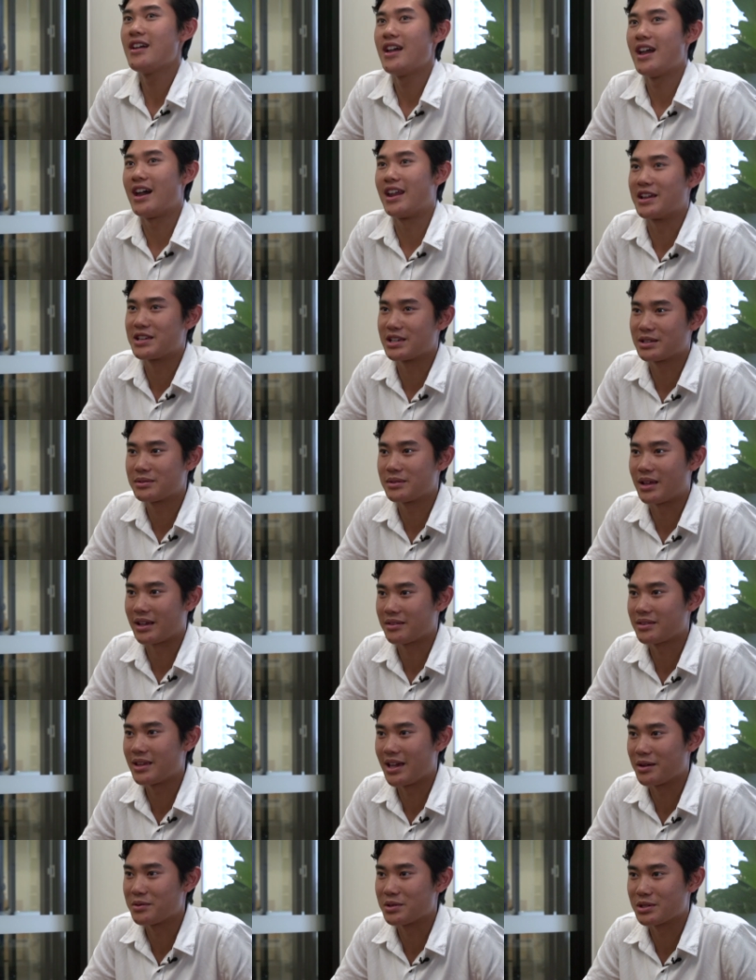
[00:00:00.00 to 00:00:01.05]
And I just like,
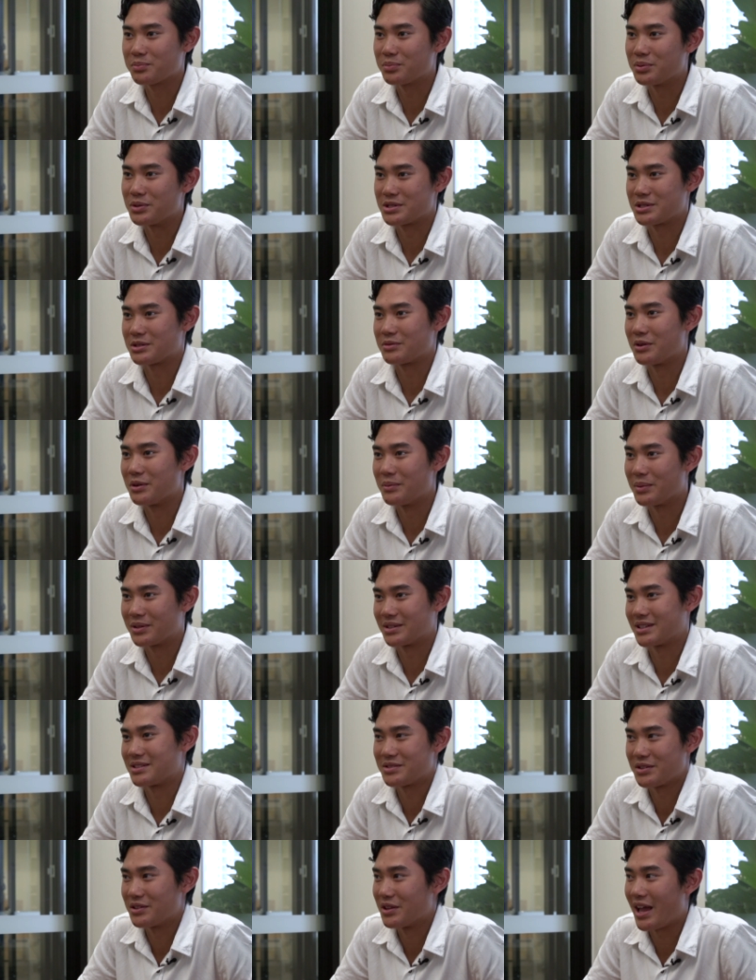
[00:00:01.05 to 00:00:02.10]
yeah, I just pushed through because
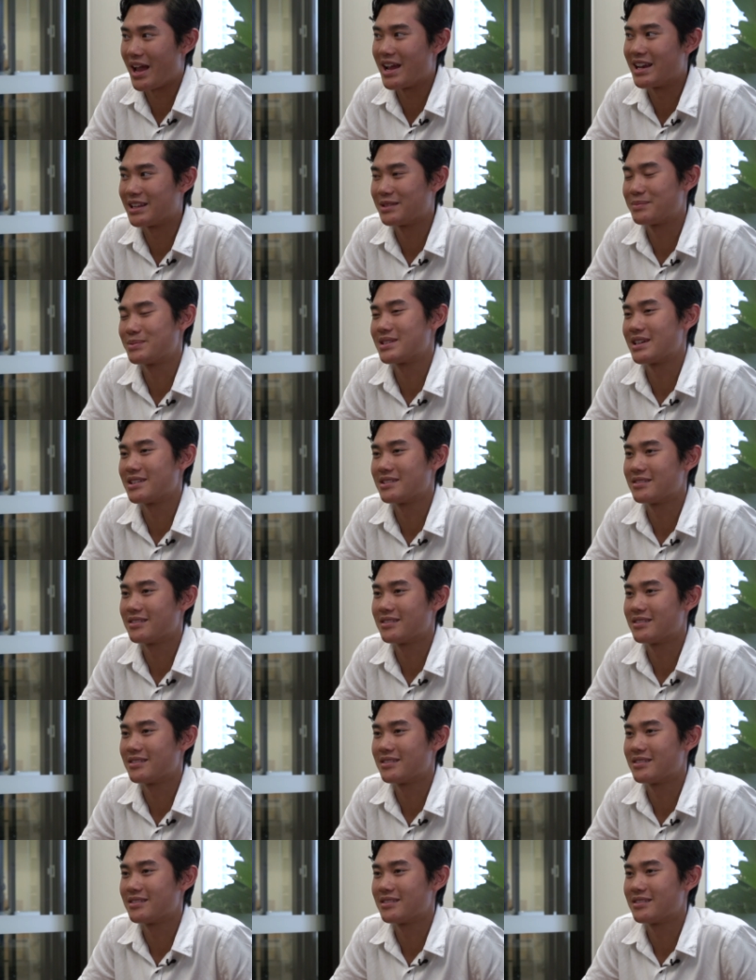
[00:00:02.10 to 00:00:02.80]
it's only 80%.